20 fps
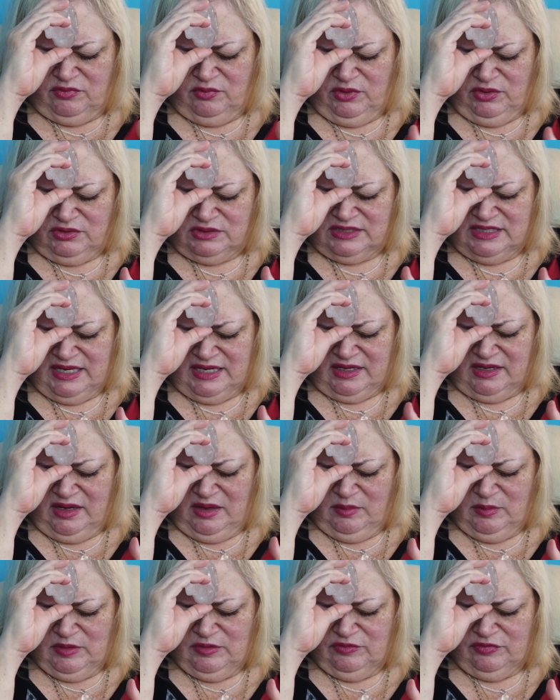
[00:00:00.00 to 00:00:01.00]
where's that
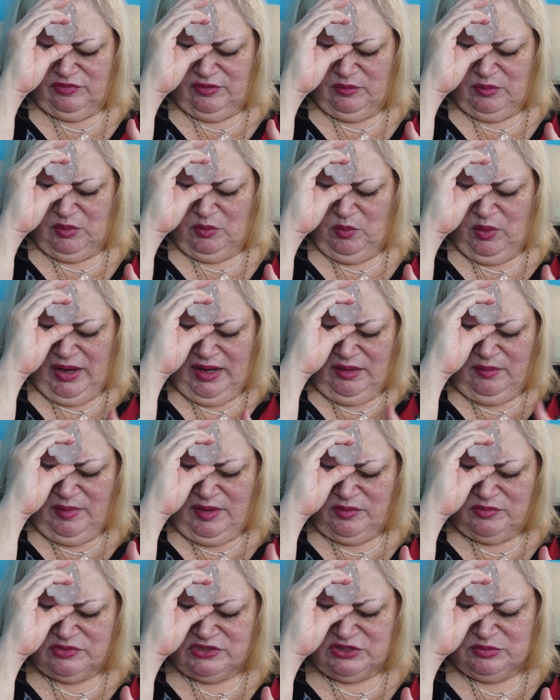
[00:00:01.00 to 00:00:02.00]
coming from, and why am I
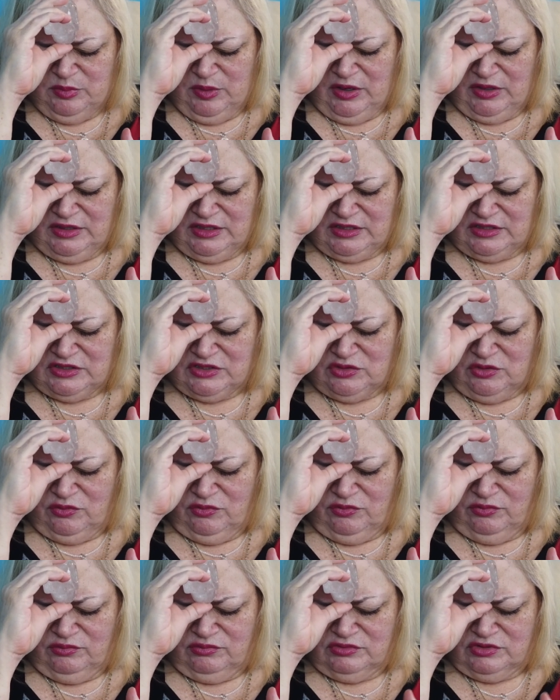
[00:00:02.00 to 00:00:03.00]
responding
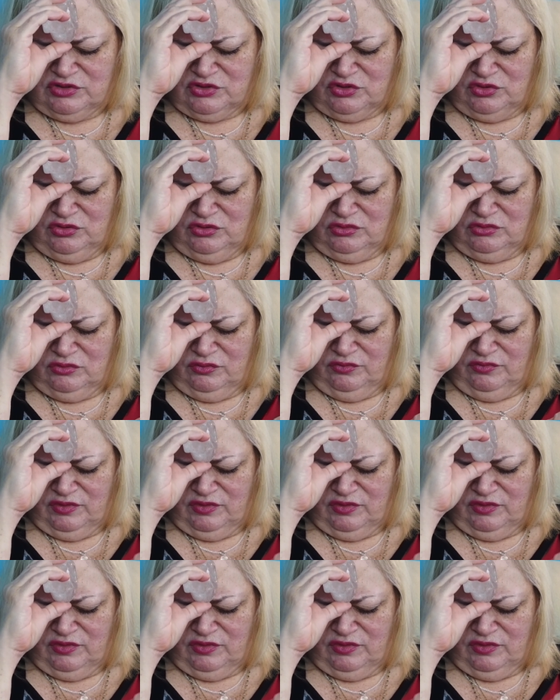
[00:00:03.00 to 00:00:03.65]
so